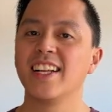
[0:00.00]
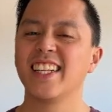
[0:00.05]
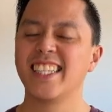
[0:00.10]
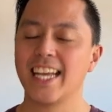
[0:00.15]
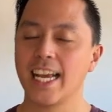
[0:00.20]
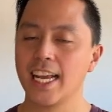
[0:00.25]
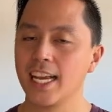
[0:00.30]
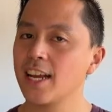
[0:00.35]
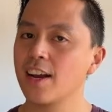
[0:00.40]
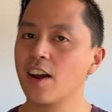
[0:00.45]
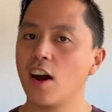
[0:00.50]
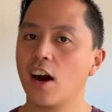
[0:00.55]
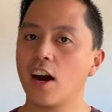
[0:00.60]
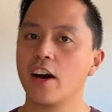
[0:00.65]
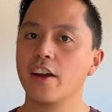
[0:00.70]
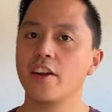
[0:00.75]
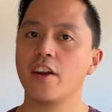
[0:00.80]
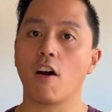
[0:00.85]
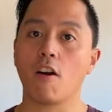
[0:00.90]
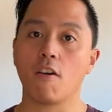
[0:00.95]
taking
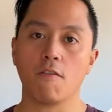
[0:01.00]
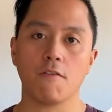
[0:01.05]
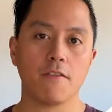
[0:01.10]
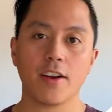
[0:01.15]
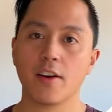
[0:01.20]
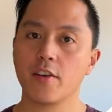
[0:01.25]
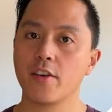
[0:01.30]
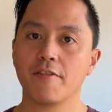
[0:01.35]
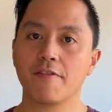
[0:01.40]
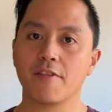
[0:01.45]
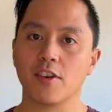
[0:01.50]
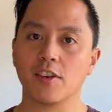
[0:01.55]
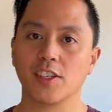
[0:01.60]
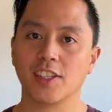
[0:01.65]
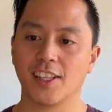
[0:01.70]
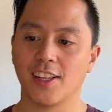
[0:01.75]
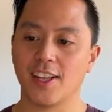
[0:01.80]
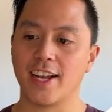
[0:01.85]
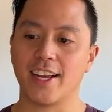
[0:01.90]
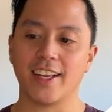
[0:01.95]
on our very first
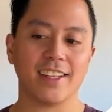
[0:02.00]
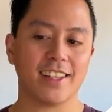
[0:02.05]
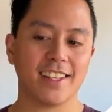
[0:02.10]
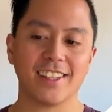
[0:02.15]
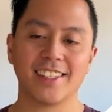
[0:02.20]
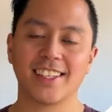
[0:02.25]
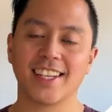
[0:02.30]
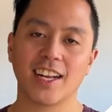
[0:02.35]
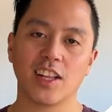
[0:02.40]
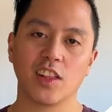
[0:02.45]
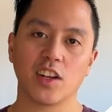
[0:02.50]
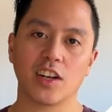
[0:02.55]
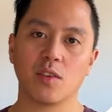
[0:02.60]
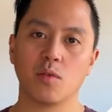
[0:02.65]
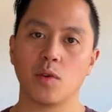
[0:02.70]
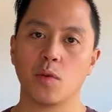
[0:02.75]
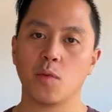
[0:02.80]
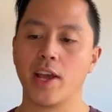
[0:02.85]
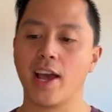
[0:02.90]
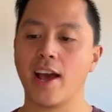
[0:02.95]
client. Let's take a look at
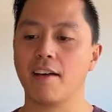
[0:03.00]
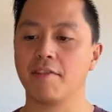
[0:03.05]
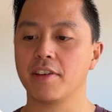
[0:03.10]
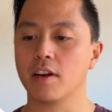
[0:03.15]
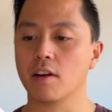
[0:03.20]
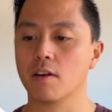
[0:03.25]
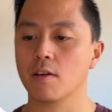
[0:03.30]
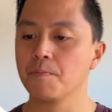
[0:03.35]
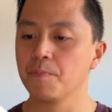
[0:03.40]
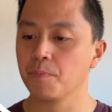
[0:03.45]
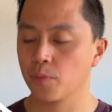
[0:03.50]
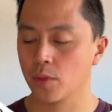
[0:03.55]
what we have here.